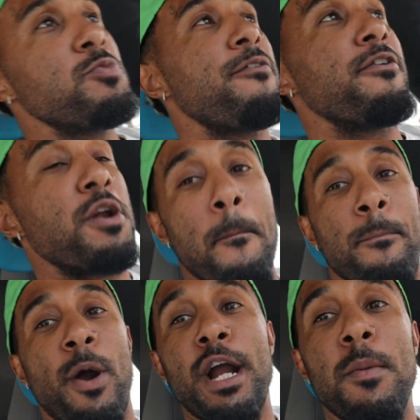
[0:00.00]
We finna
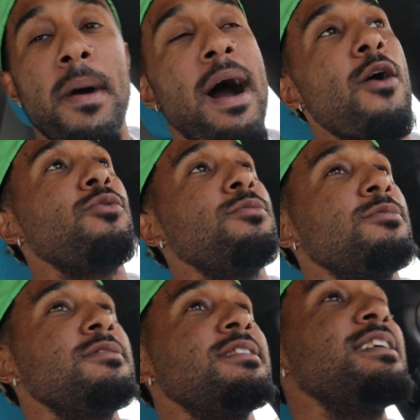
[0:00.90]
break them out.
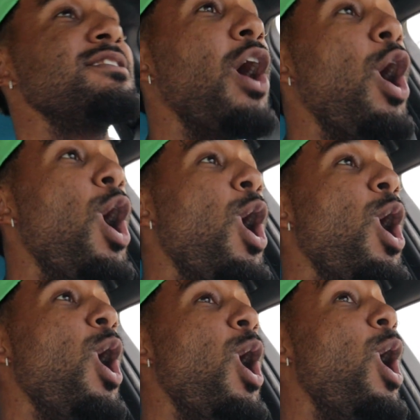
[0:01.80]
Let's
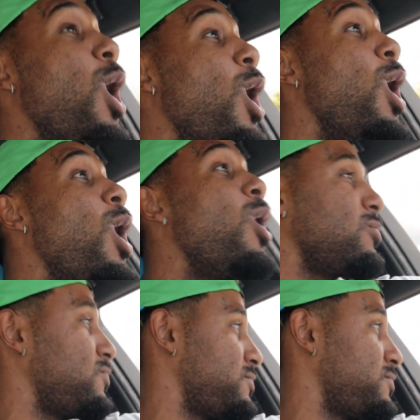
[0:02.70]
go.